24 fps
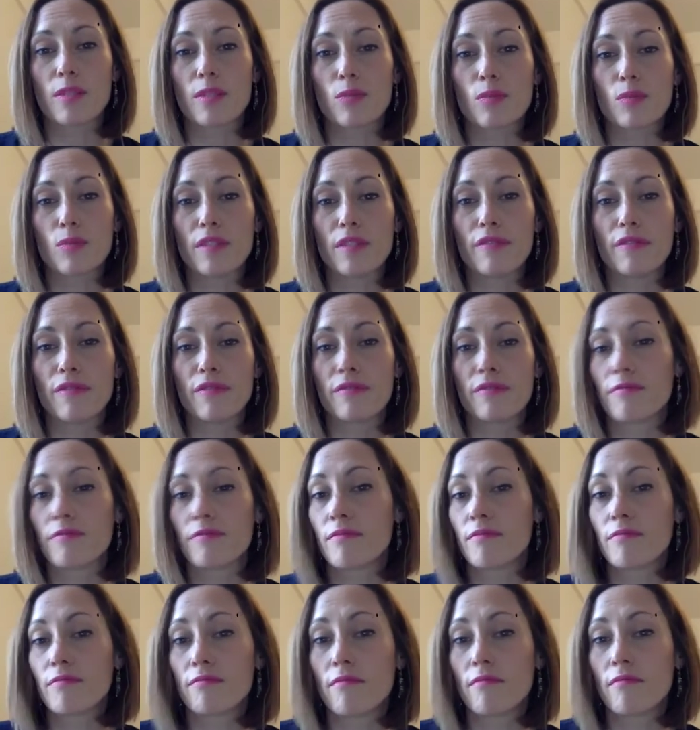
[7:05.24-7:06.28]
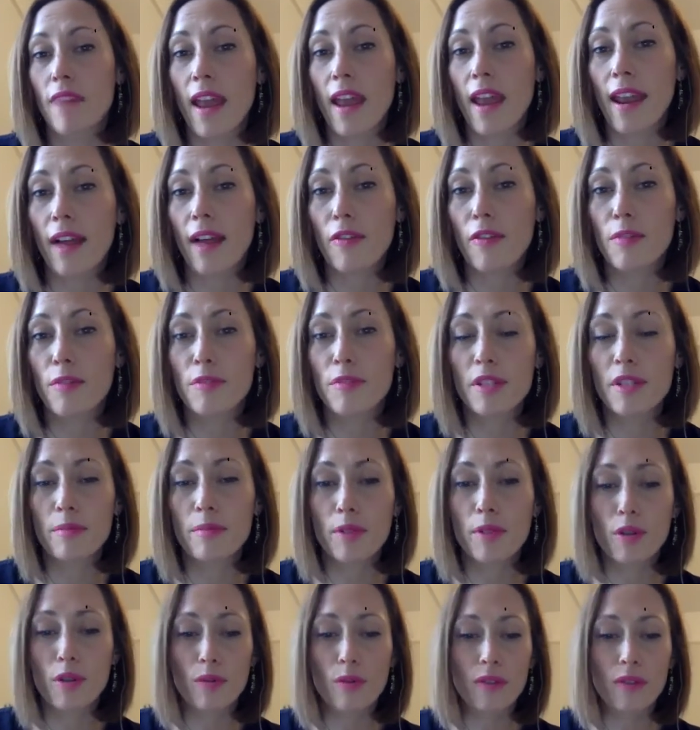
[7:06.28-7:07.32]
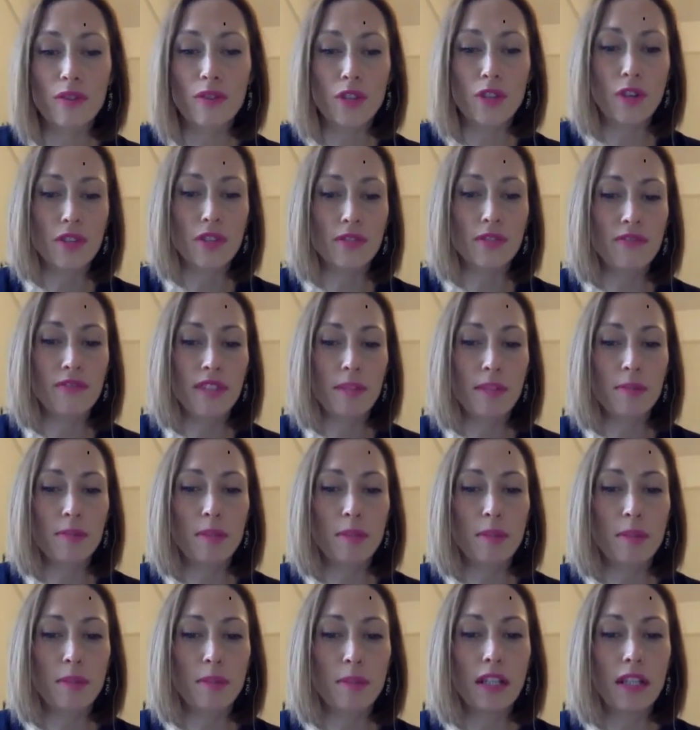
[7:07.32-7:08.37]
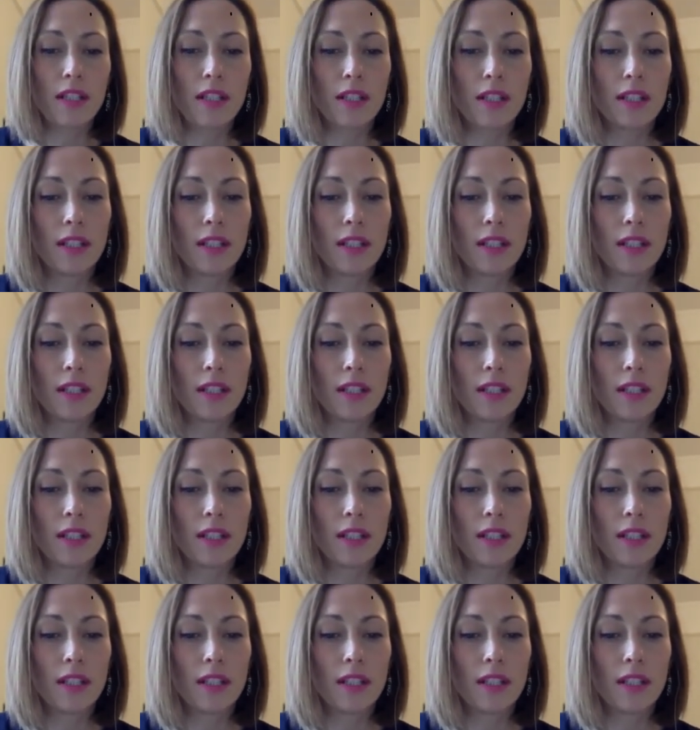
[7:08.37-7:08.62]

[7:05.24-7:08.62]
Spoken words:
we've allowed them to be, or we've chosen for them to be.